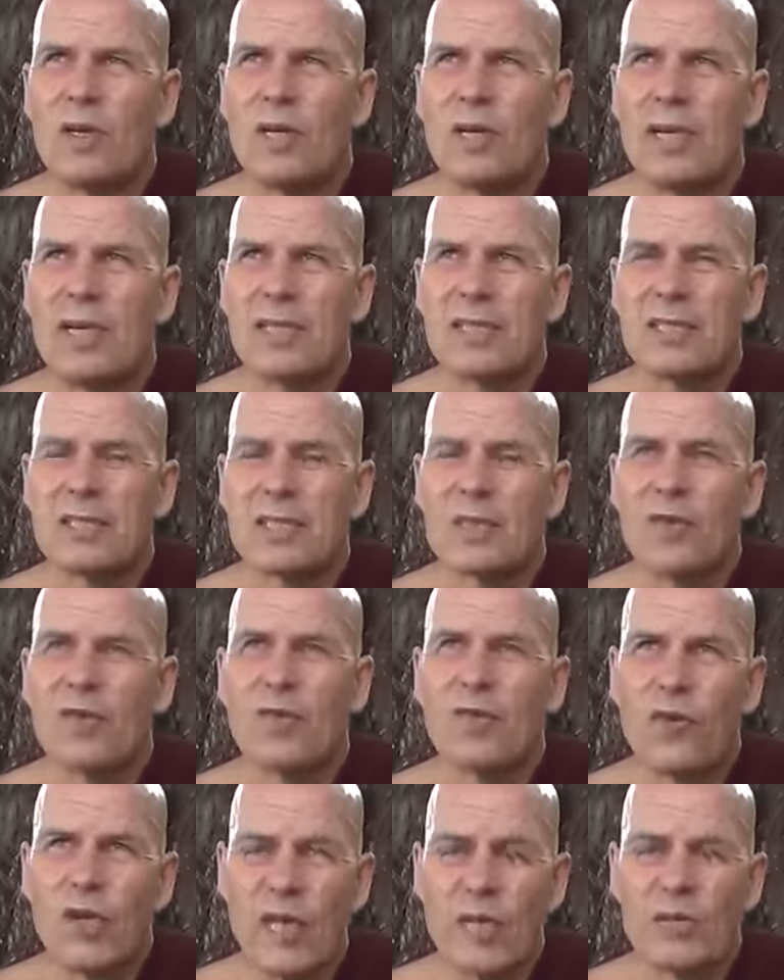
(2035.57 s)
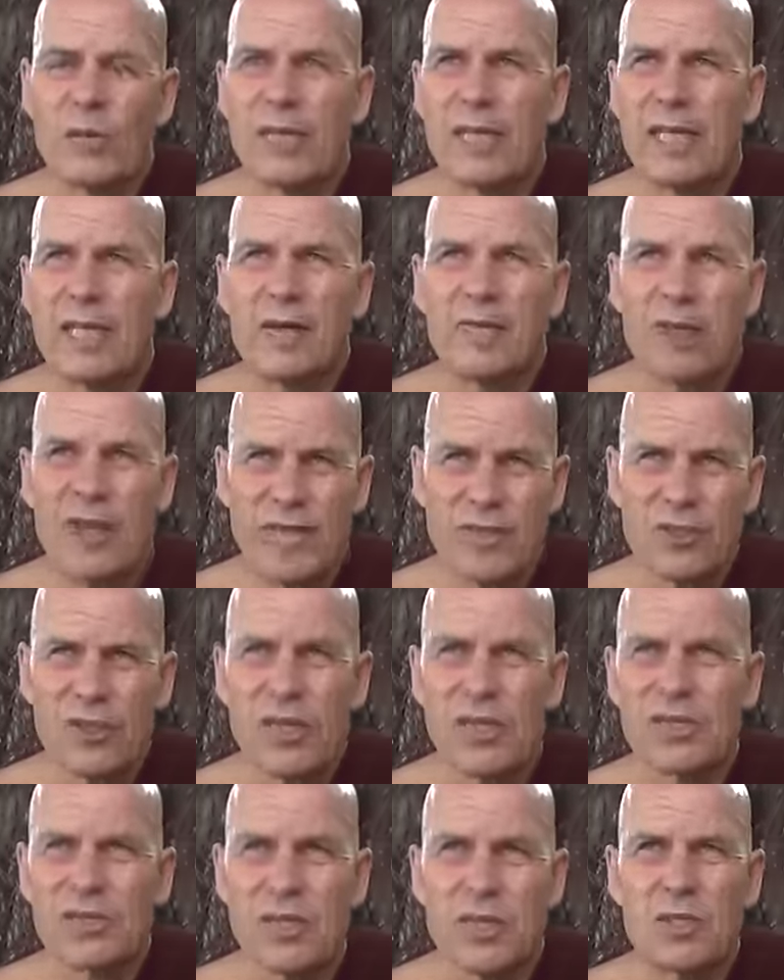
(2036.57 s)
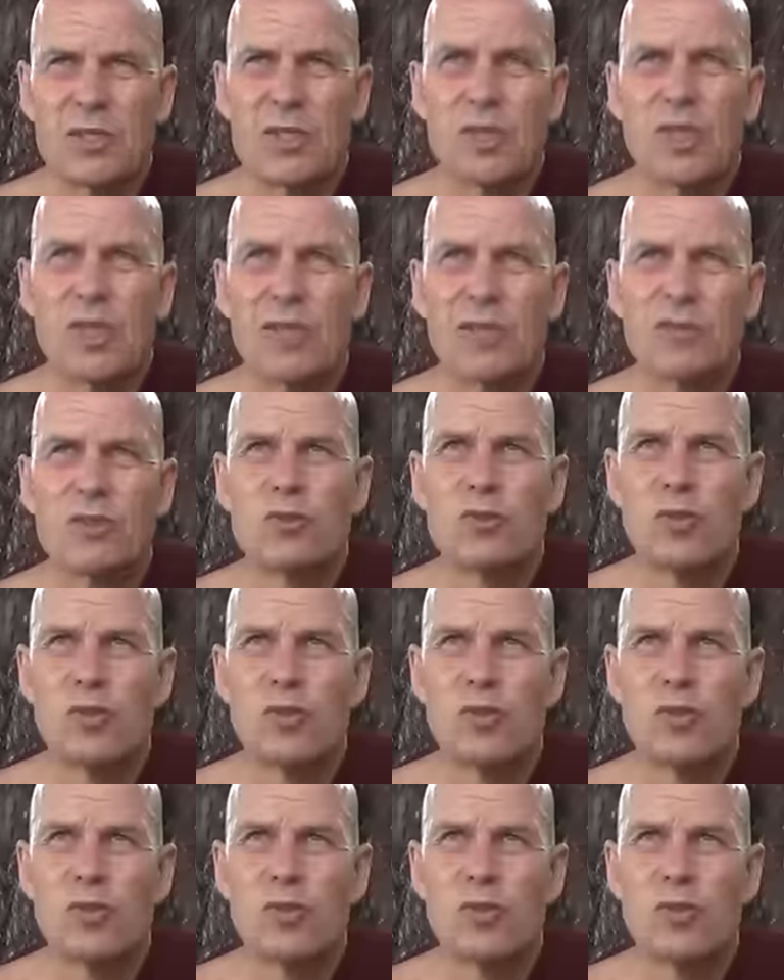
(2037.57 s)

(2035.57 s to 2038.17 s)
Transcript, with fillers: it's frequent and rational attention given to